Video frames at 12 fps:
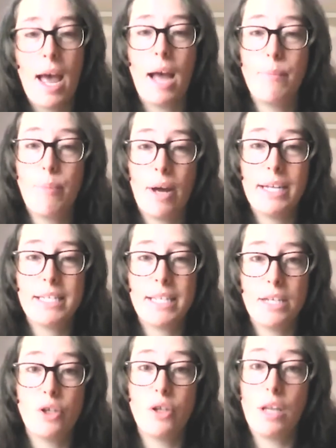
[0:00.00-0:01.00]
and, by
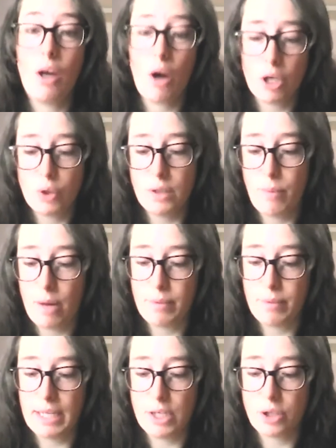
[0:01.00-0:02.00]
extension, the Austrian
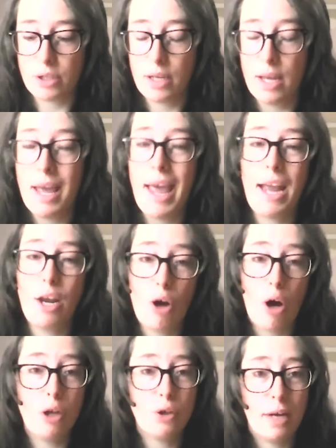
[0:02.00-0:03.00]
population in
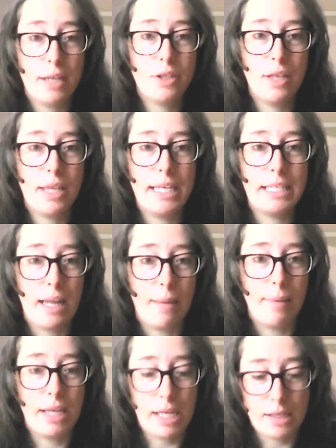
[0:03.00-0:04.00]
contrast to the
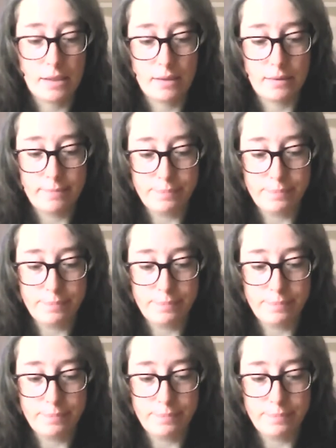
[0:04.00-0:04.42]
Islamic East.